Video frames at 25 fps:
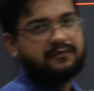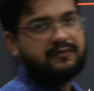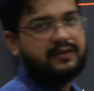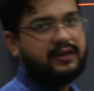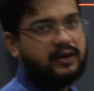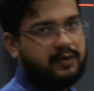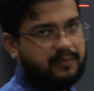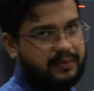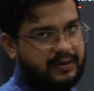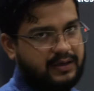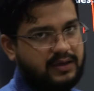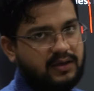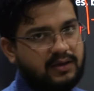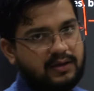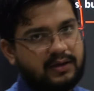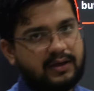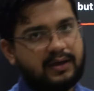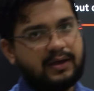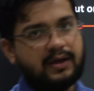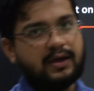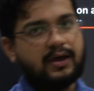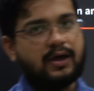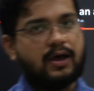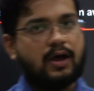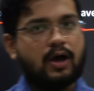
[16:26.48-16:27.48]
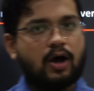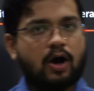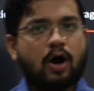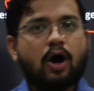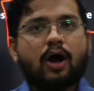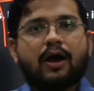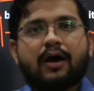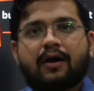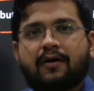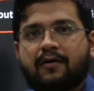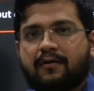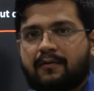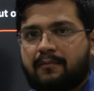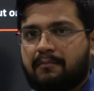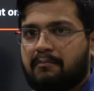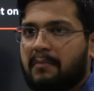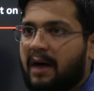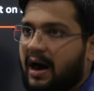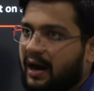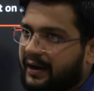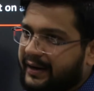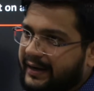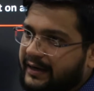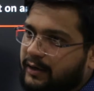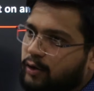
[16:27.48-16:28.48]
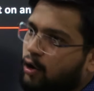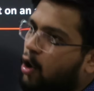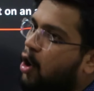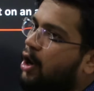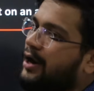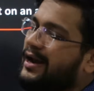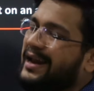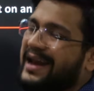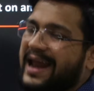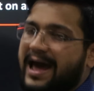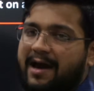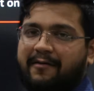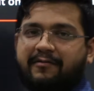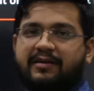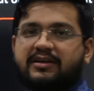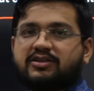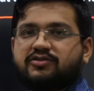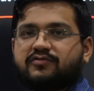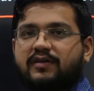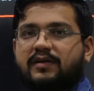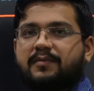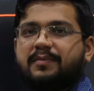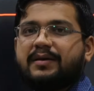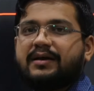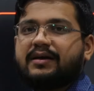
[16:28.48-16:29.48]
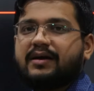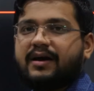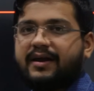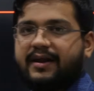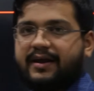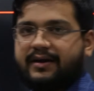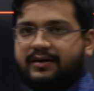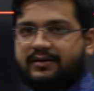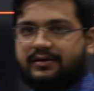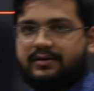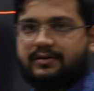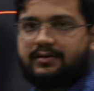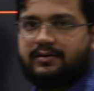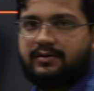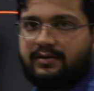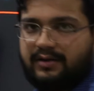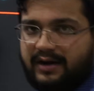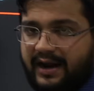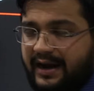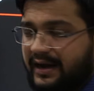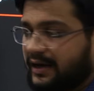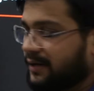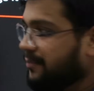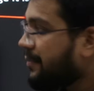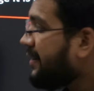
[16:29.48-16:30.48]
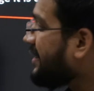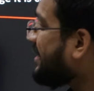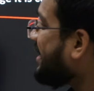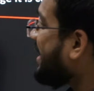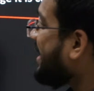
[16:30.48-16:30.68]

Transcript: will be market on an average will be correct, right? But